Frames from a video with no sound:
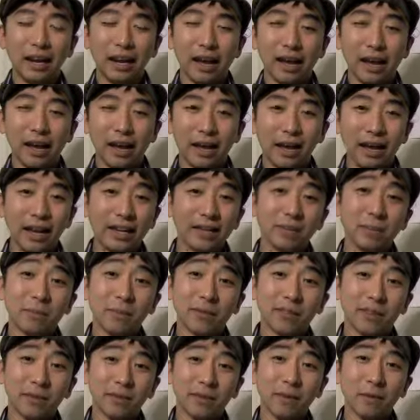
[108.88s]
Asian
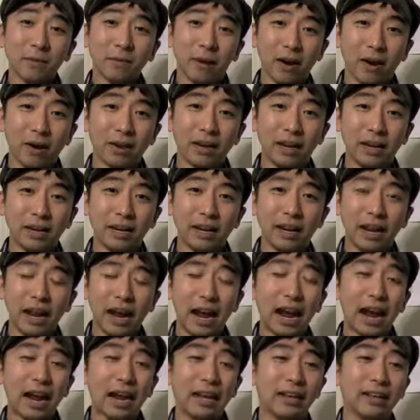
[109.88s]
Pacific American
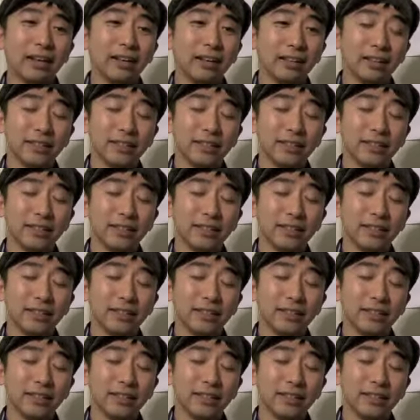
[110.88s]
and